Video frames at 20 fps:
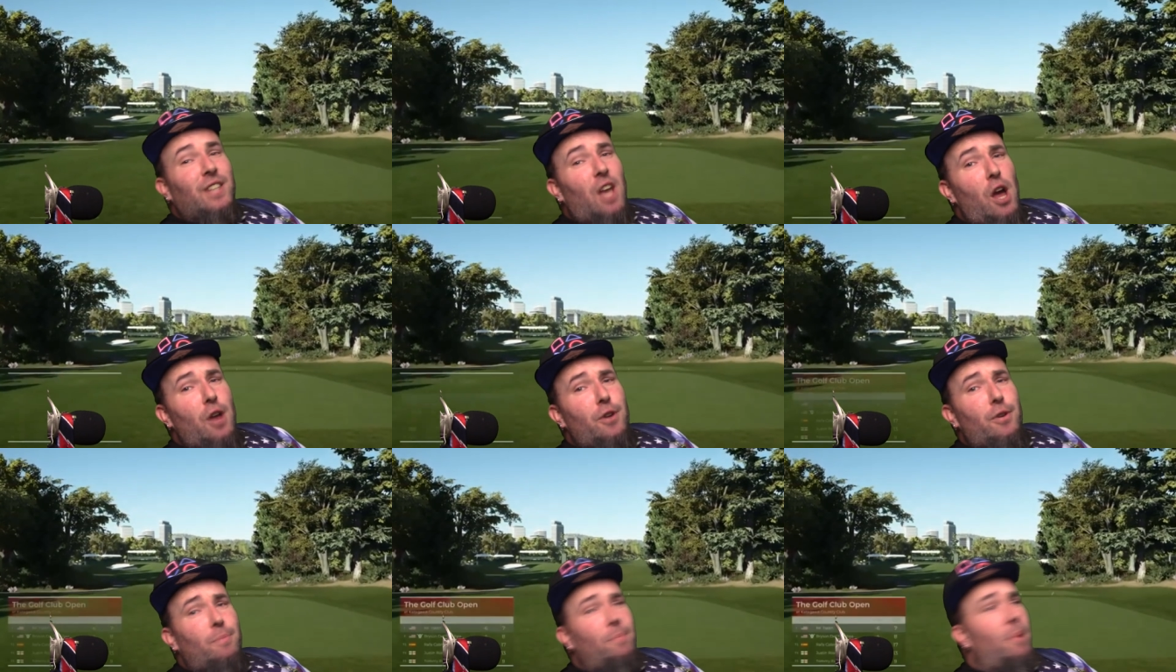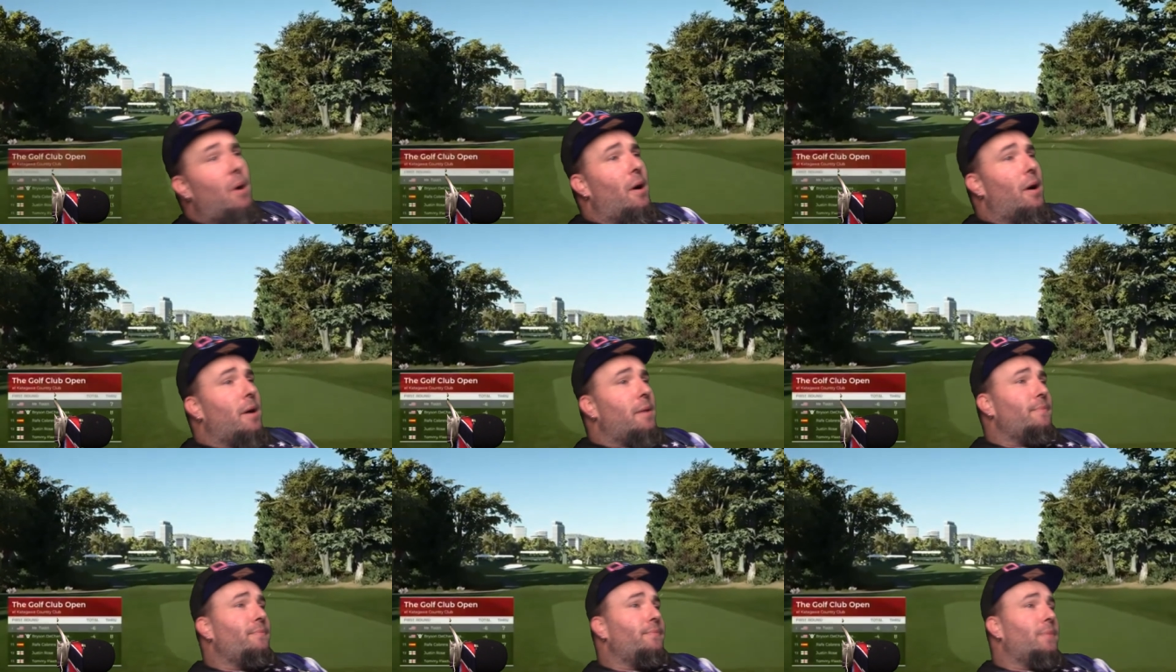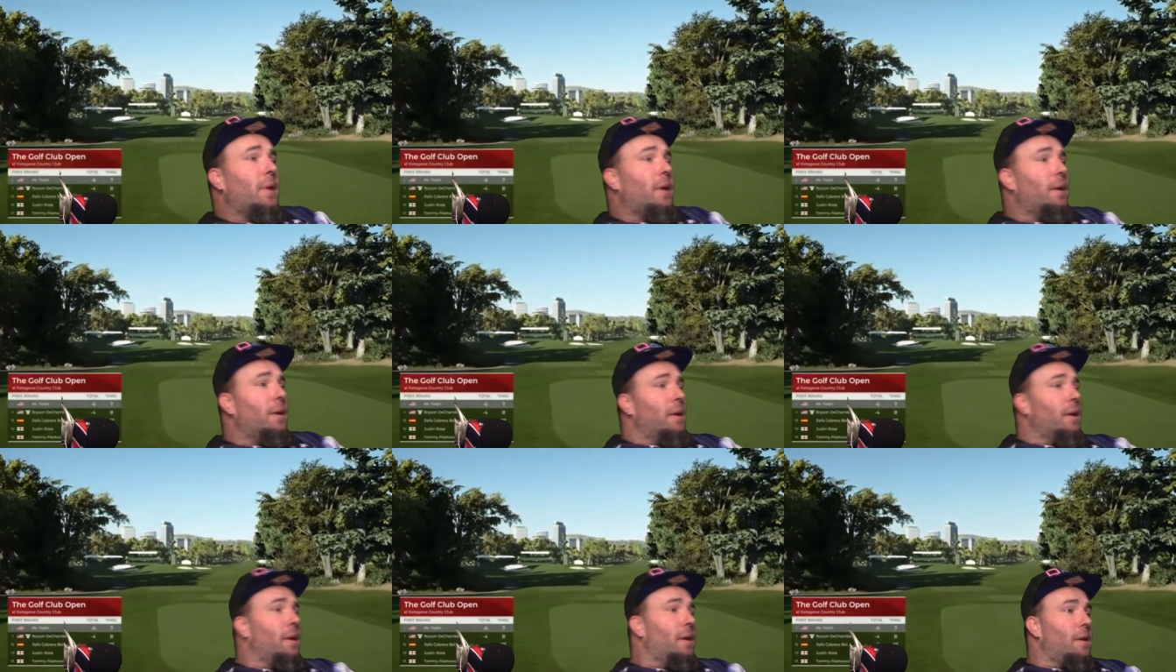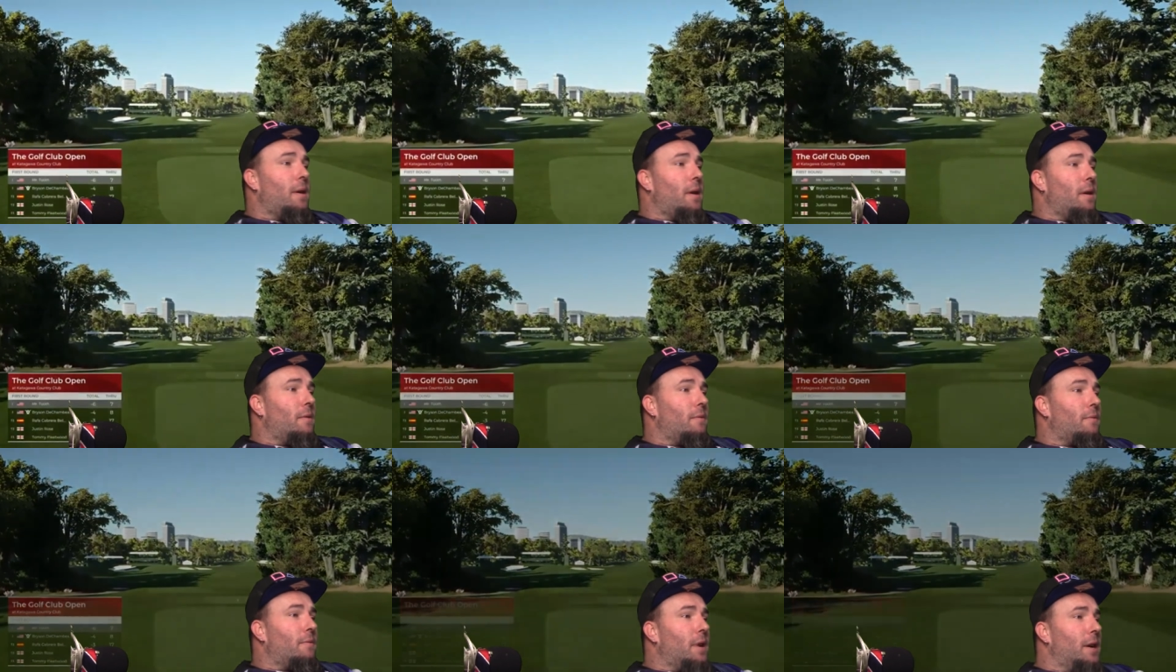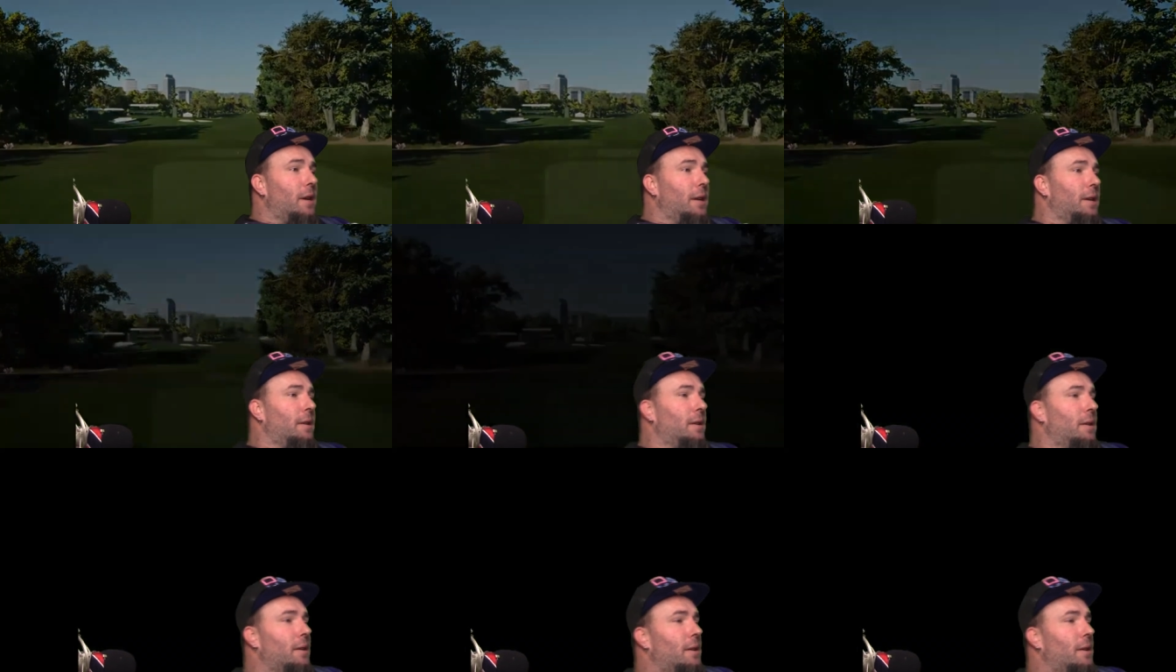under par. All right.